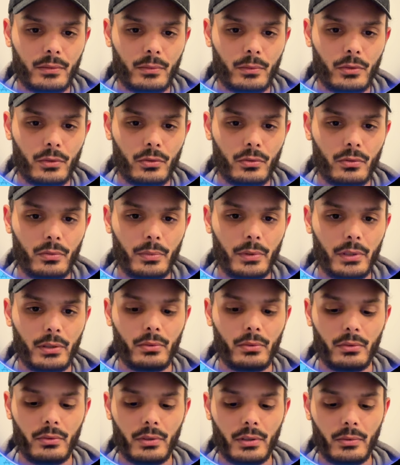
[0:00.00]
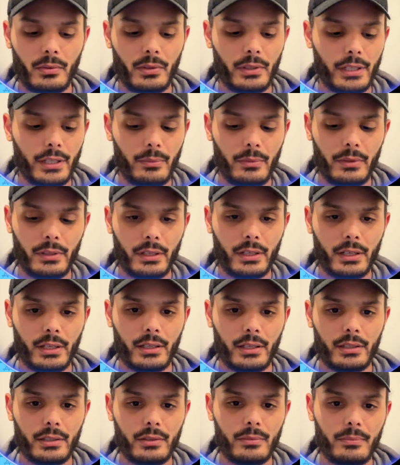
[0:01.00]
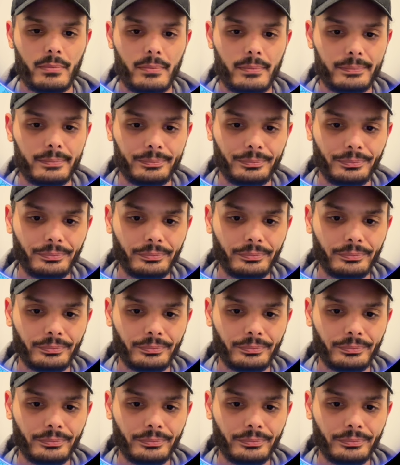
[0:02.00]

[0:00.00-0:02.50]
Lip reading: we should be good. I will name it Kasm.